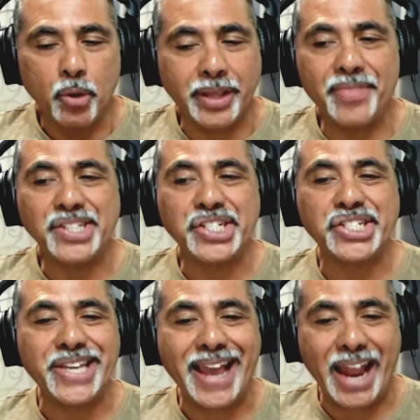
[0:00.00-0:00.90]
Again, this
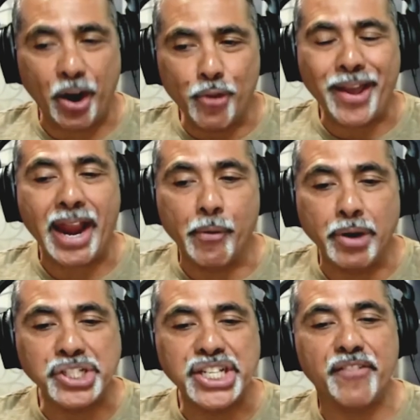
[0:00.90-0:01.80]
is the error, the
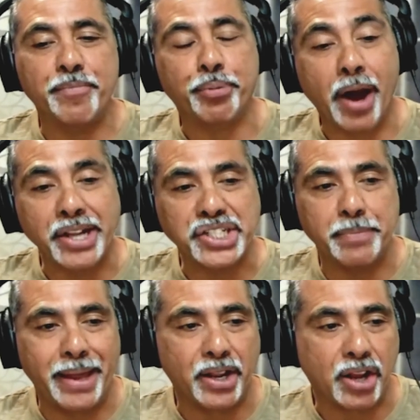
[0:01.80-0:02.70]
heresy of
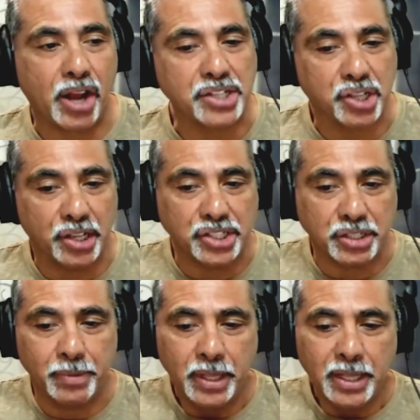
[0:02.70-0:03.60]
Protestant
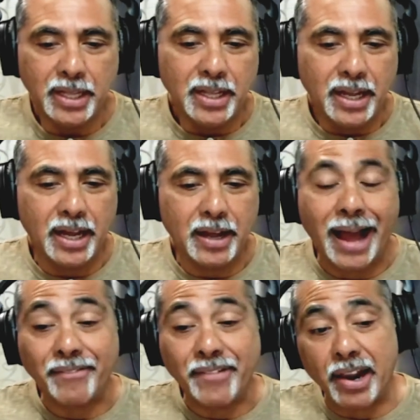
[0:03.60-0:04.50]
Pentecostalism. Uh,
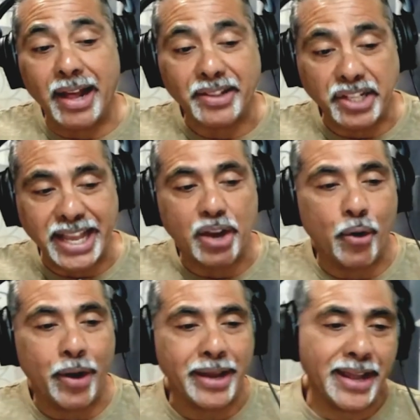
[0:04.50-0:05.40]
I've got a lot to say.
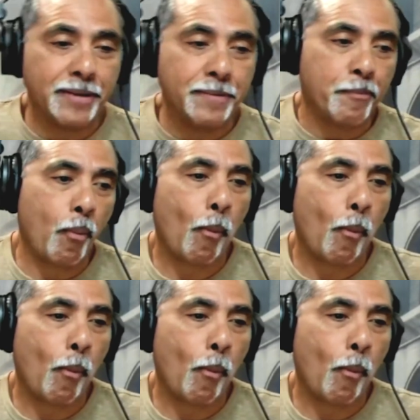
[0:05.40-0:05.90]
Go ahead, Dan.